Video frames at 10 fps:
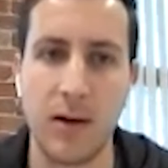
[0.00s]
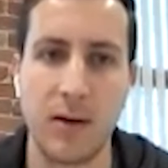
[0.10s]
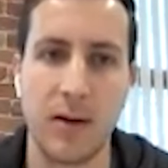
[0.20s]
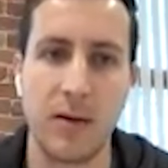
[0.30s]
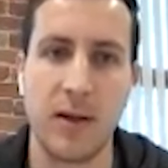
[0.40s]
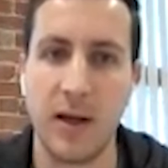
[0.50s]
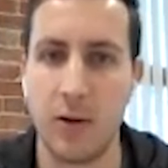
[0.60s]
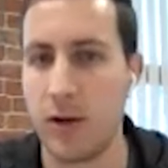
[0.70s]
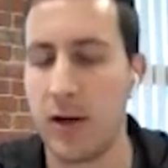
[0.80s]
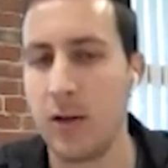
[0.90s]
In here,
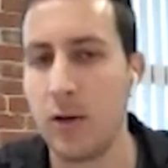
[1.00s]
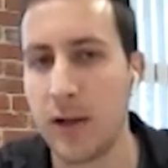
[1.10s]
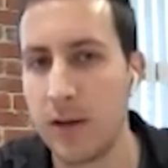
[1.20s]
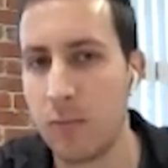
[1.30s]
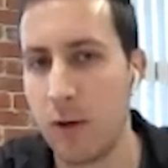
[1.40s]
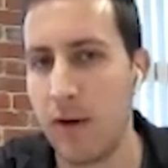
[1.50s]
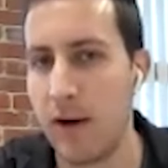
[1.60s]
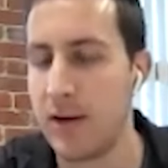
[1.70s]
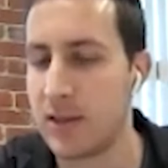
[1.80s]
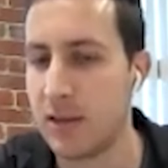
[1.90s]
we're going to look at what
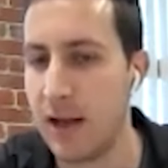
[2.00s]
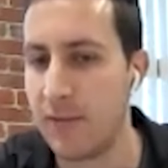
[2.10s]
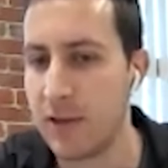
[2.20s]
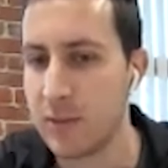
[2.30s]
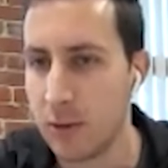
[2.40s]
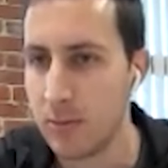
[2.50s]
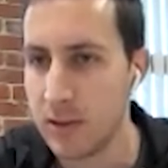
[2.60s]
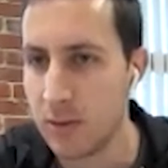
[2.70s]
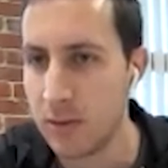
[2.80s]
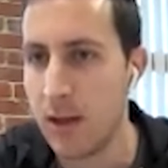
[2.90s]
readiness and liveness probes
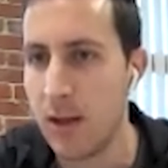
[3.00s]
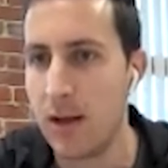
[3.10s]
do.